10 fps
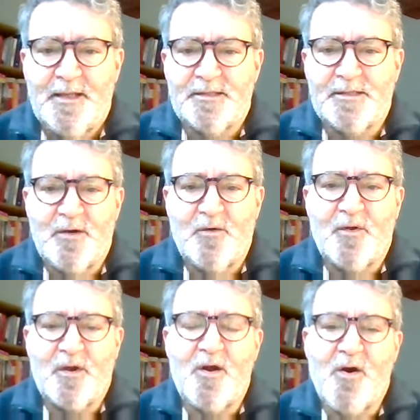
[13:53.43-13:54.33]

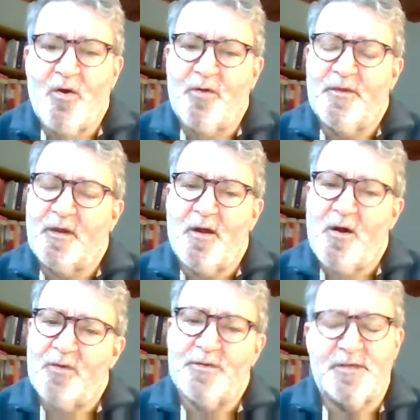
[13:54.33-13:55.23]
So on the
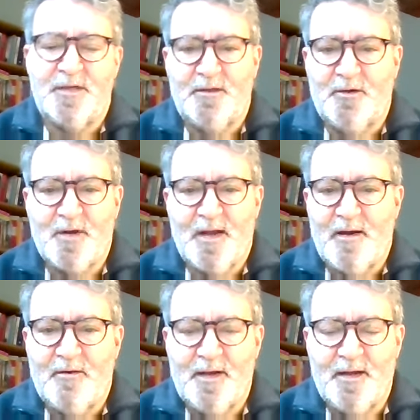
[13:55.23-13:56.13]
constant
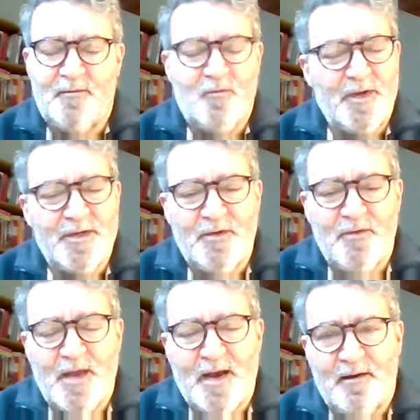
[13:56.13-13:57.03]
lookout, and we do
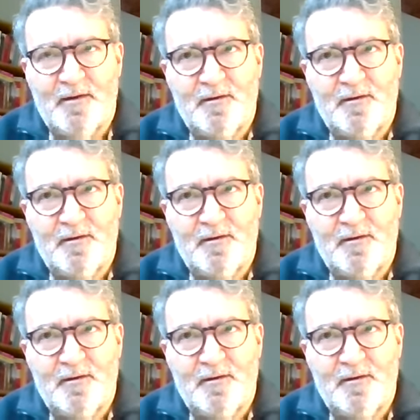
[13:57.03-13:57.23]
that